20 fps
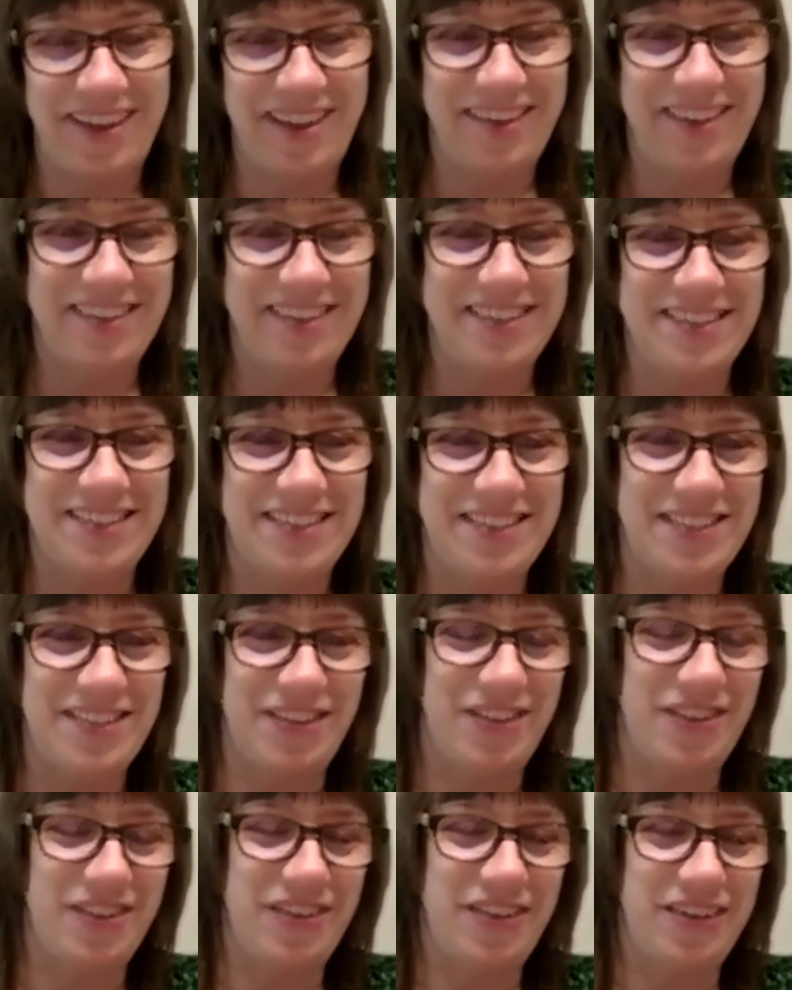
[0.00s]
And it's,
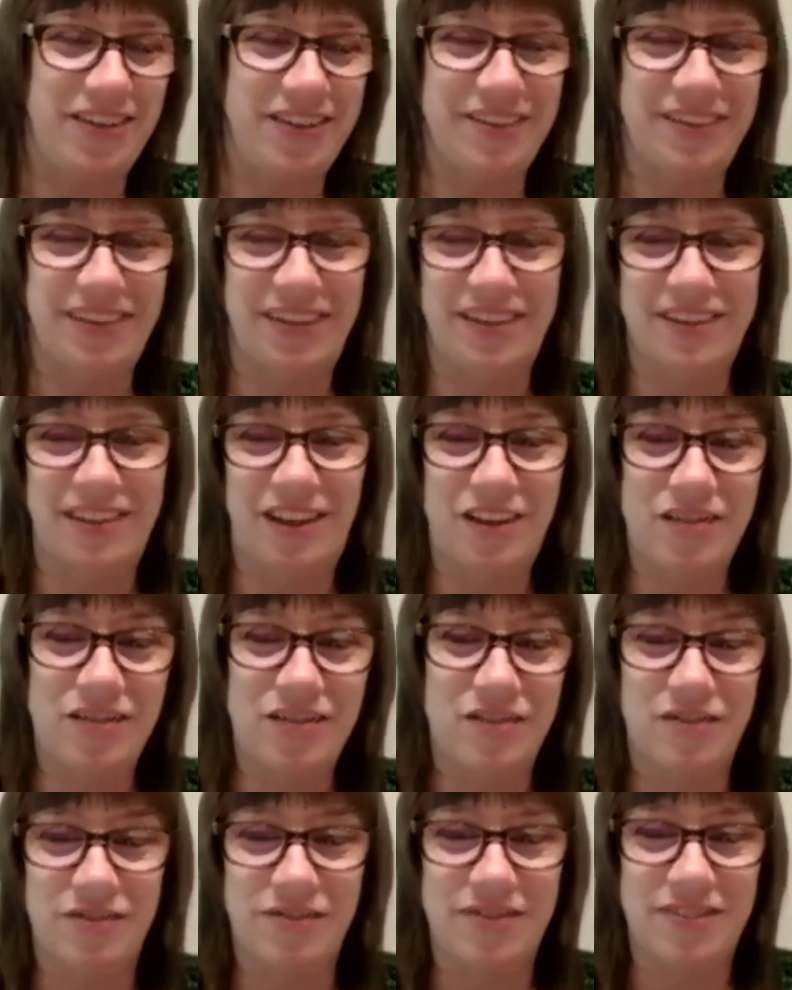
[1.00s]
you know, I
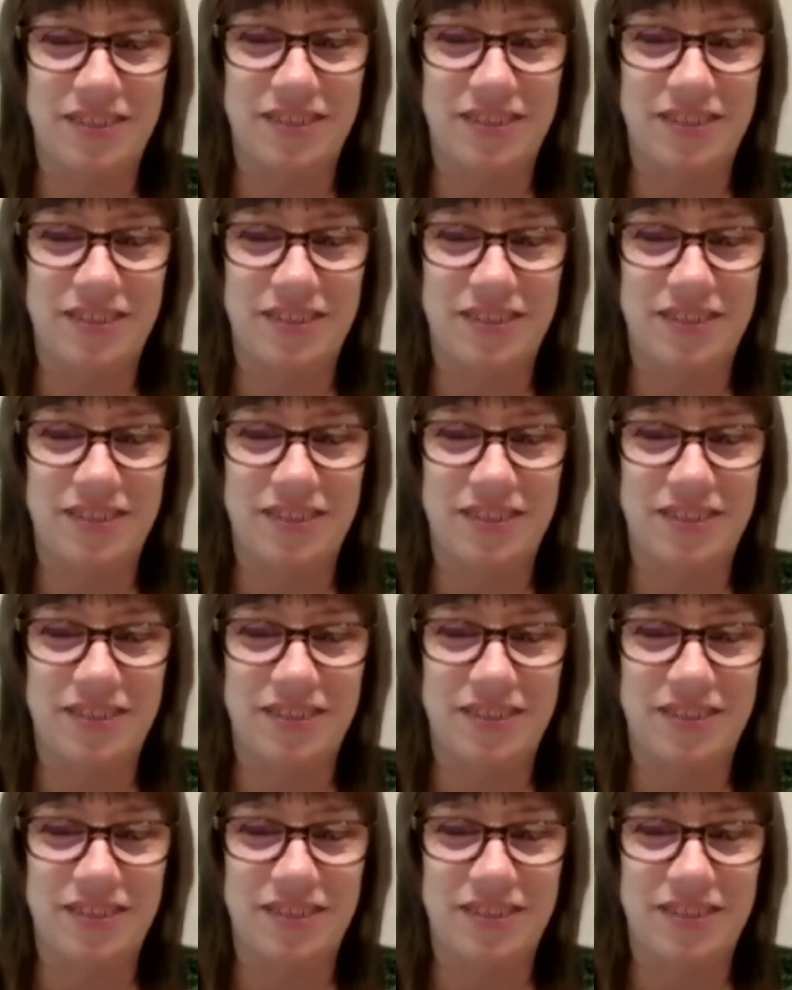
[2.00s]
love